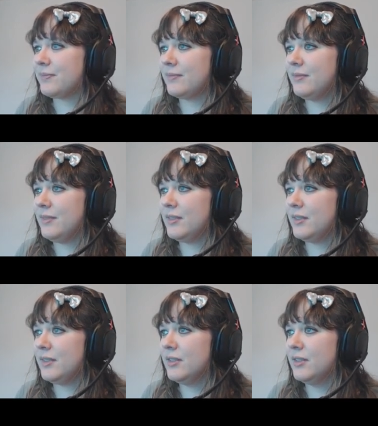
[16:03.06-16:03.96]

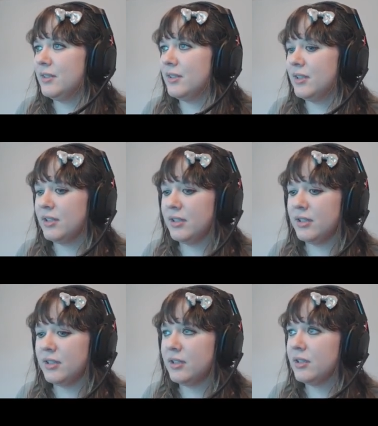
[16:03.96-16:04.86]

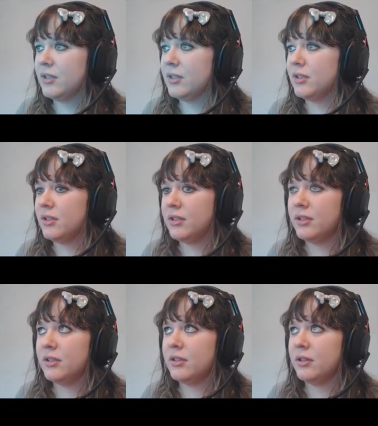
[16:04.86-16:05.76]

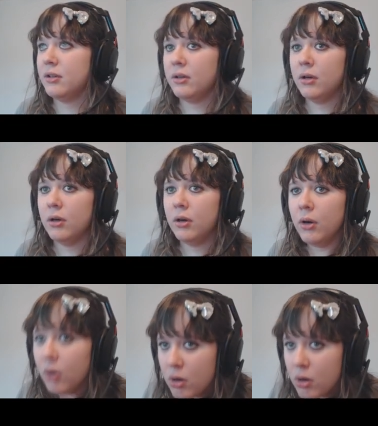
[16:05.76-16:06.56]
Nothing is said.